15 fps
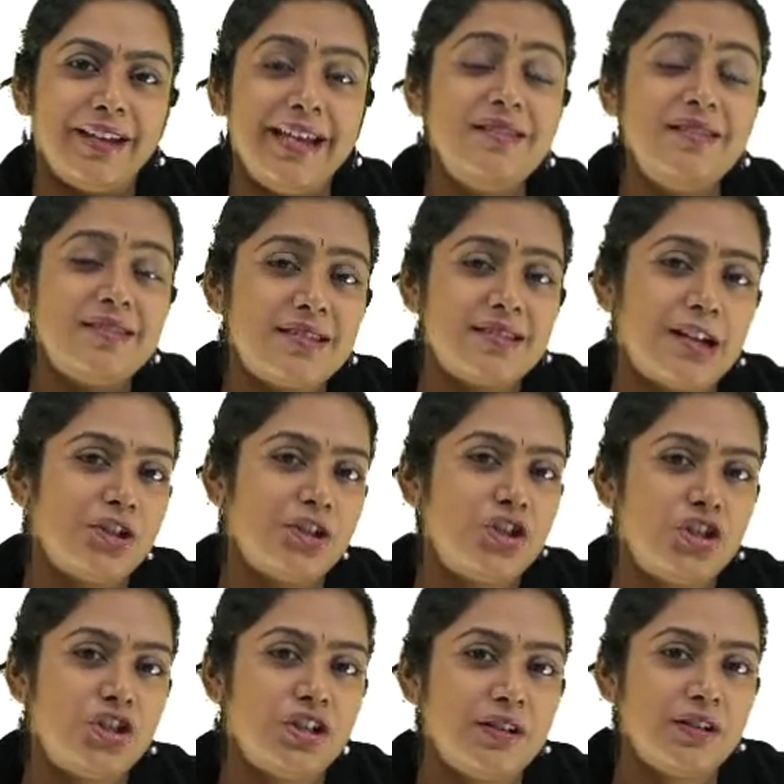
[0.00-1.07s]
in
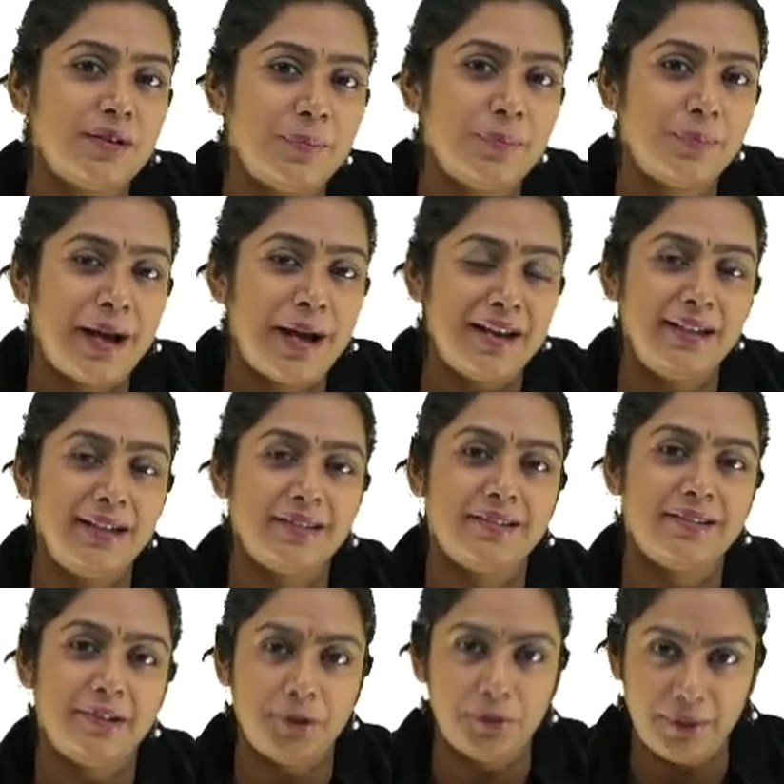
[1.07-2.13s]
such panic
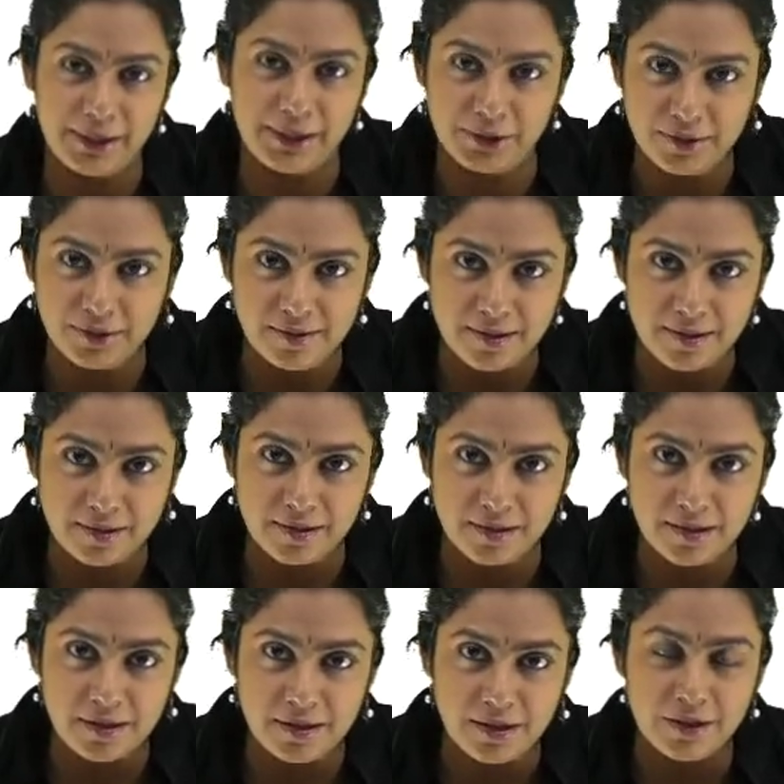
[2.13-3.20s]
situations,
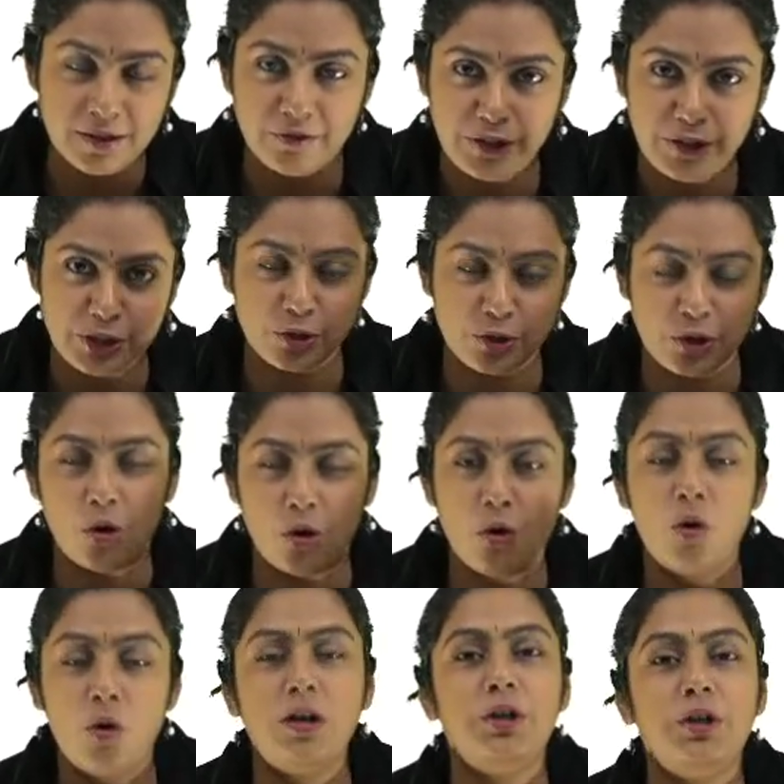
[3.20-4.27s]
we should
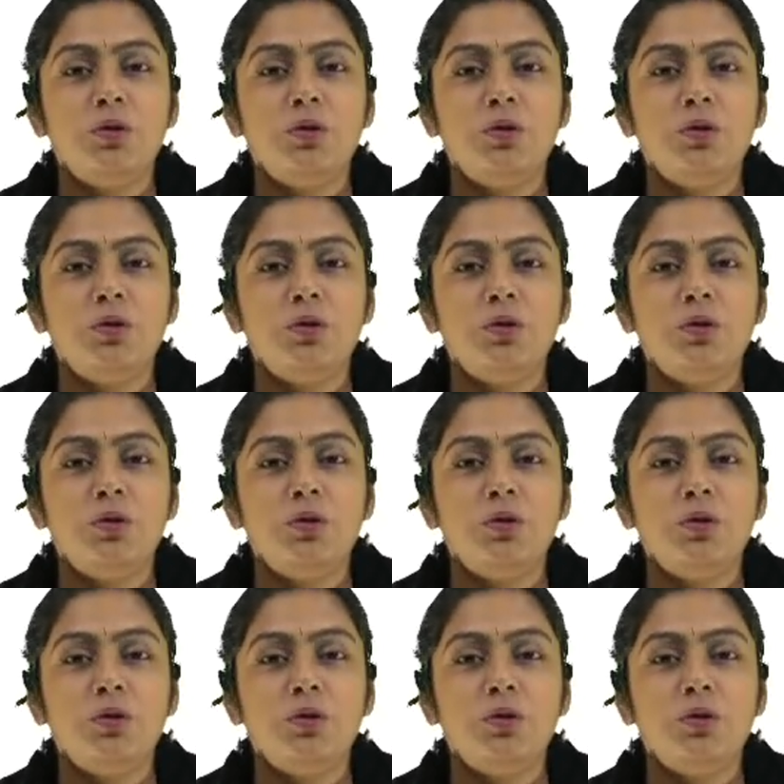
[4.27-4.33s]
all